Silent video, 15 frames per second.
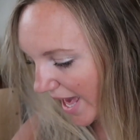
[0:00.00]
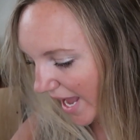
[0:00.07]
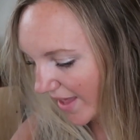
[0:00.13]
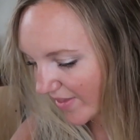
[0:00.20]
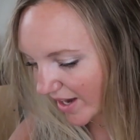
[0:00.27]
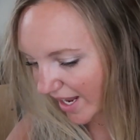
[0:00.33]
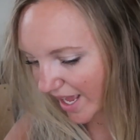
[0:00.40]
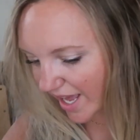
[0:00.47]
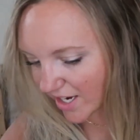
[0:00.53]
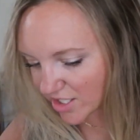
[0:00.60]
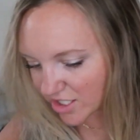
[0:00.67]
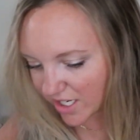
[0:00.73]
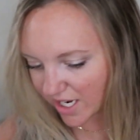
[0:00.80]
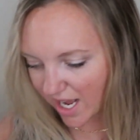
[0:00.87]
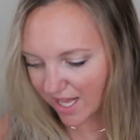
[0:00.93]
And then I
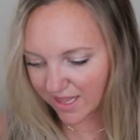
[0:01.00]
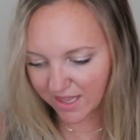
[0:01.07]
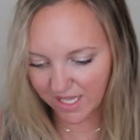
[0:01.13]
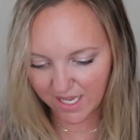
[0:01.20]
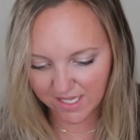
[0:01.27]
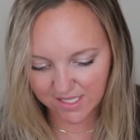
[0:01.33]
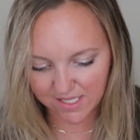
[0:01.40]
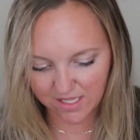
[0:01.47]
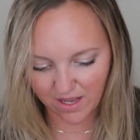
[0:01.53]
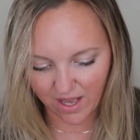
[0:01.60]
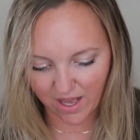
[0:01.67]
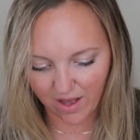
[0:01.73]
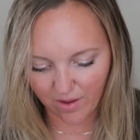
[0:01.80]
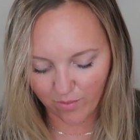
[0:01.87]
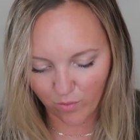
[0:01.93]
actually got this
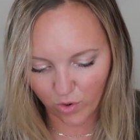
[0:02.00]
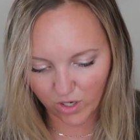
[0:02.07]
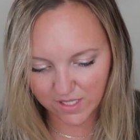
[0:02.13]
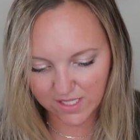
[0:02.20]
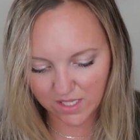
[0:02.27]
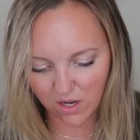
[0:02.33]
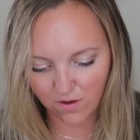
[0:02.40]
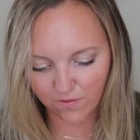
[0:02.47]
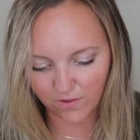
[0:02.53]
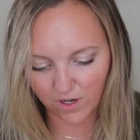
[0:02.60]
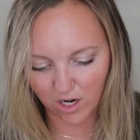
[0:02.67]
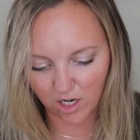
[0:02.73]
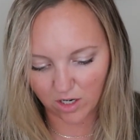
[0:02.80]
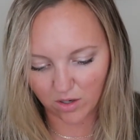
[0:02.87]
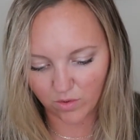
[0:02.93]
uh, more so
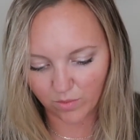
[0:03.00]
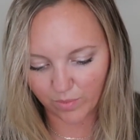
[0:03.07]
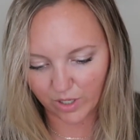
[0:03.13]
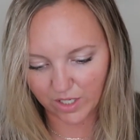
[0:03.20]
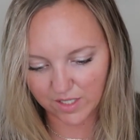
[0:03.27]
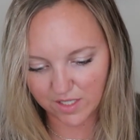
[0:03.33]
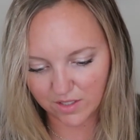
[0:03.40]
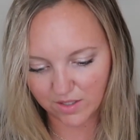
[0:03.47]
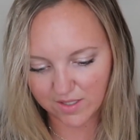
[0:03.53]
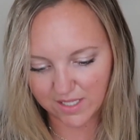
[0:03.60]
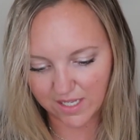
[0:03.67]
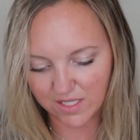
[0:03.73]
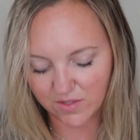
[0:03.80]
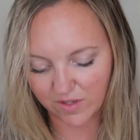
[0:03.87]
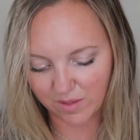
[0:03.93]
for our own personal
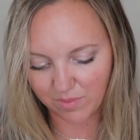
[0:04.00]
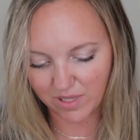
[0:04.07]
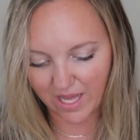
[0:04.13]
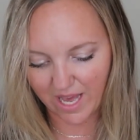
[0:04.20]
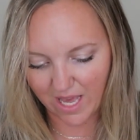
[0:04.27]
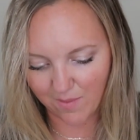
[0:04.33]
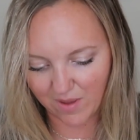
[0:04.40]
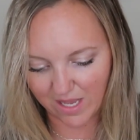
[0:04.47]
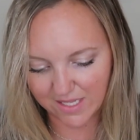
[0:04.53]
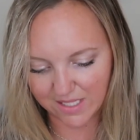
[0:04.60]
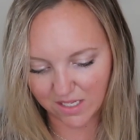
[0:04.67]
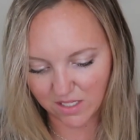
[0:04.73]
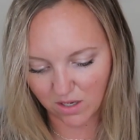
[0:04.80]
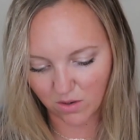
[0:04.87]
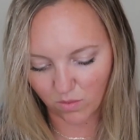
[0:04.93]
sensory play,
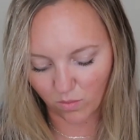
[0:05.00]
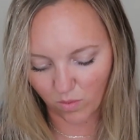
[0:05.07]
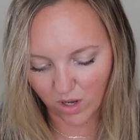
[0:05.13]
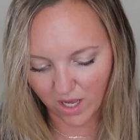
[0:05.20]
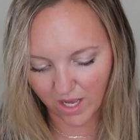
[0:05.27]
because I don't